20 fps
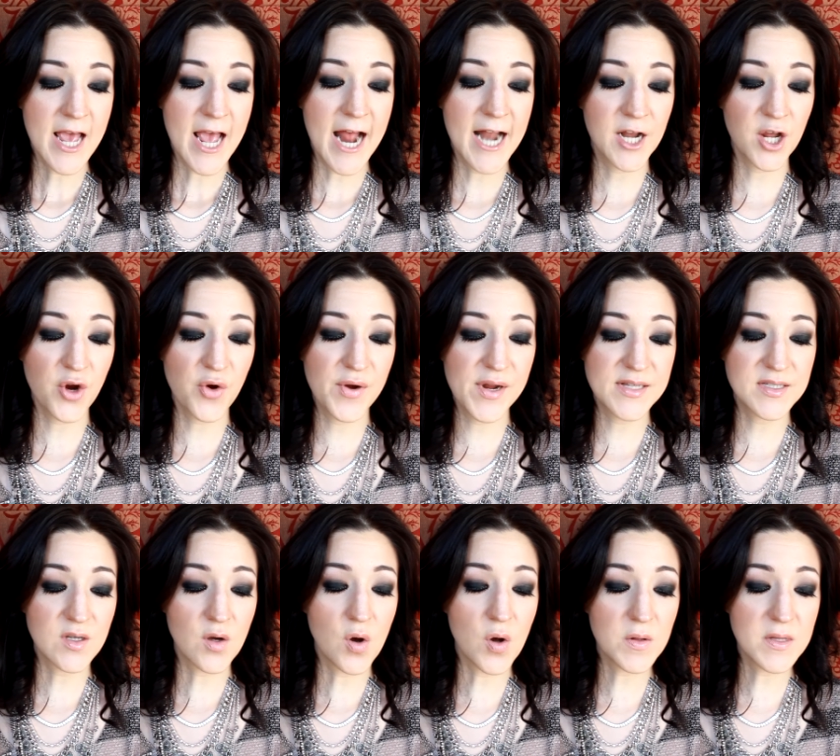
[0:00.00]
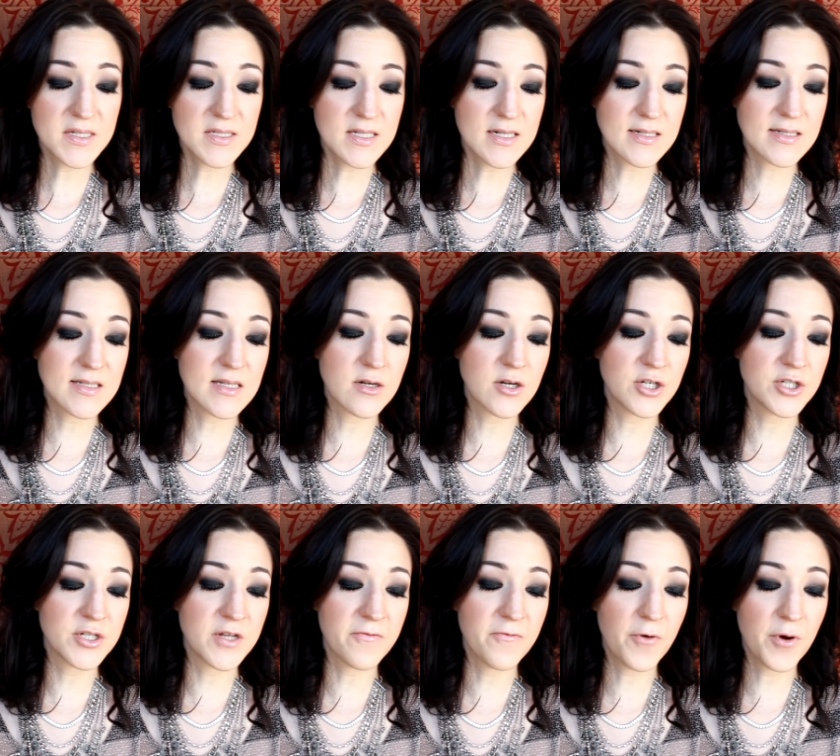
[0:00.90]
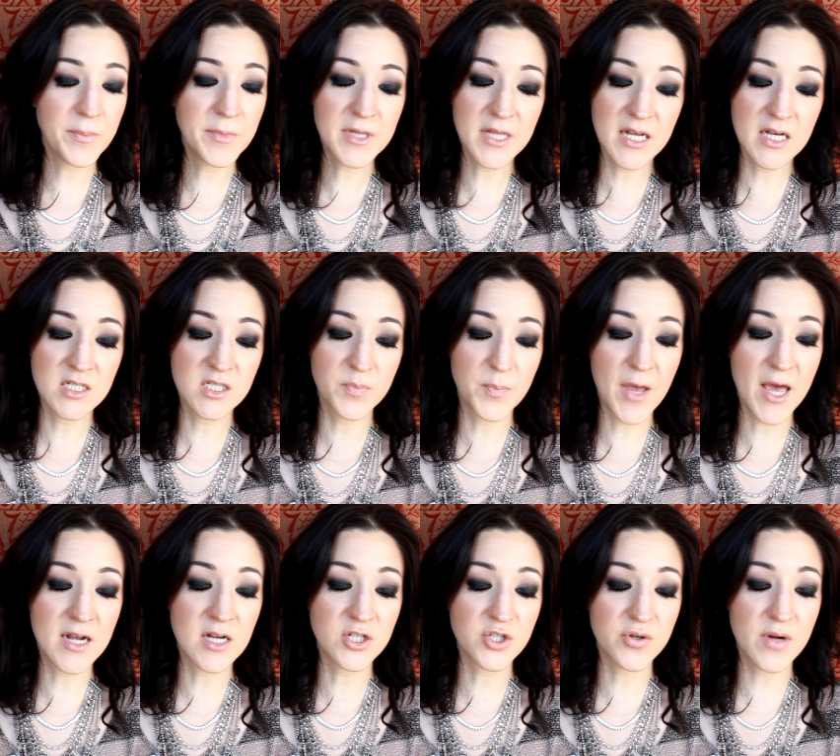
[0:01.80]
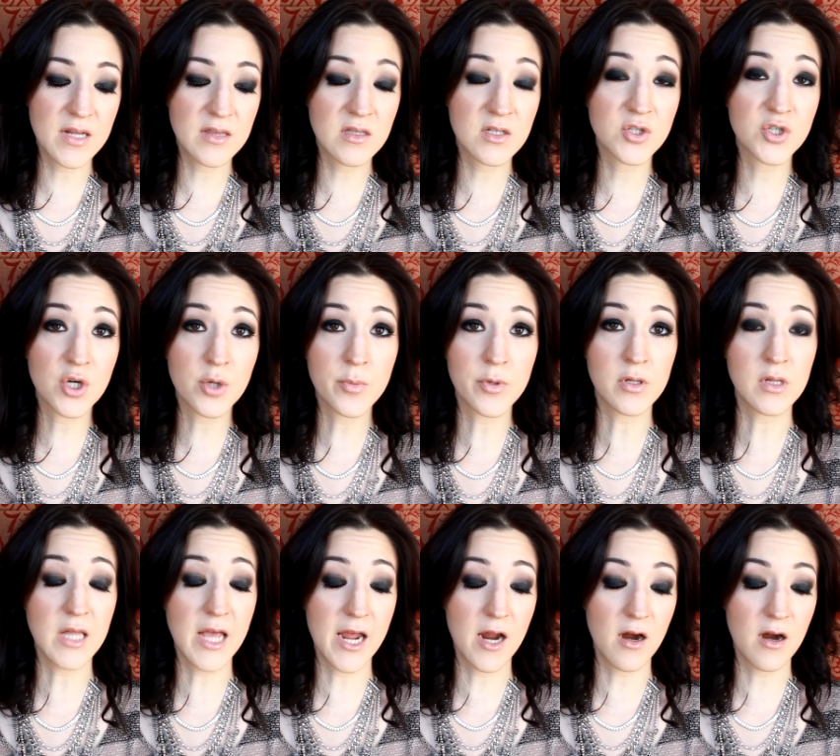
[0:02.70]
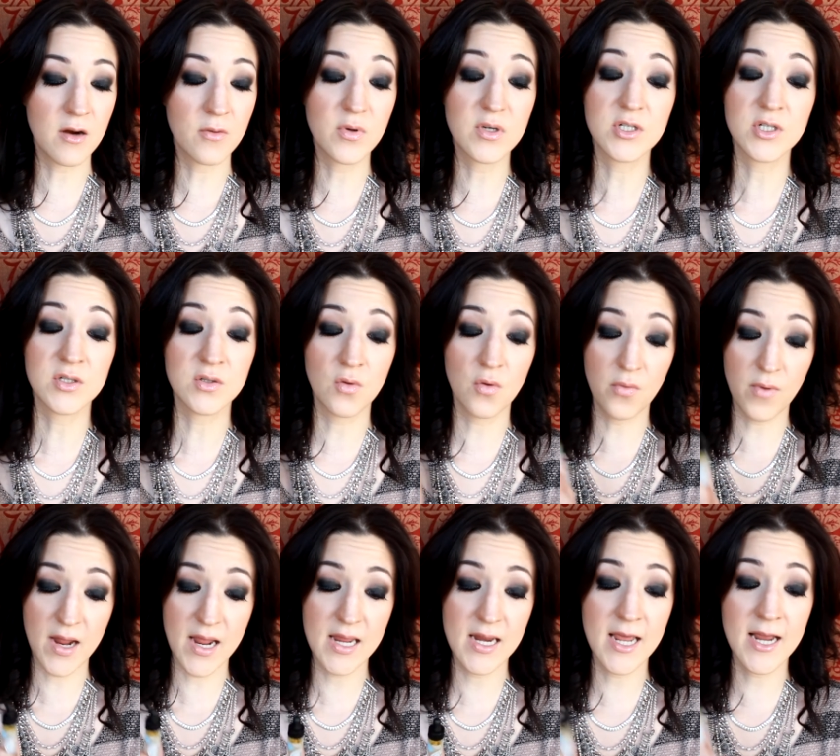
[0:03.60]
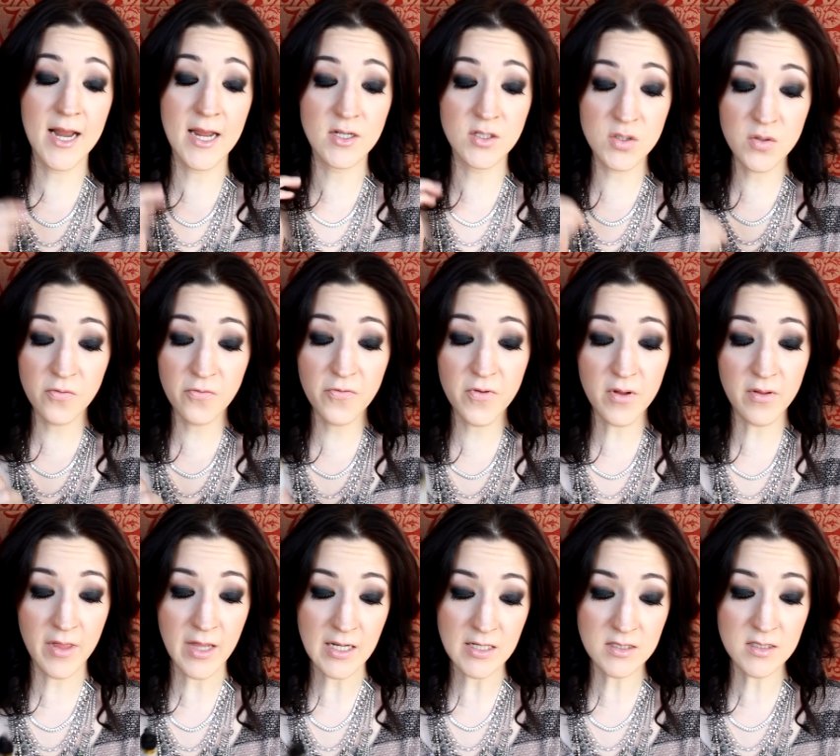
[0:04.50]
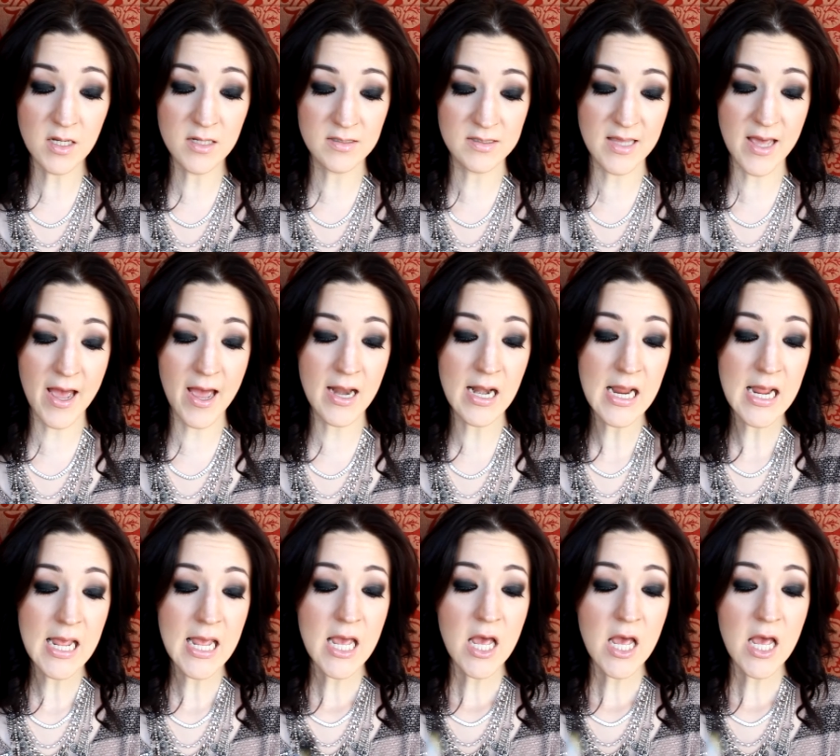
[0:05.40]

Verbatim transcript: and it creates a holistic synergy formulated to penetrate the dermal layer, which is great, and I do feel that it does that.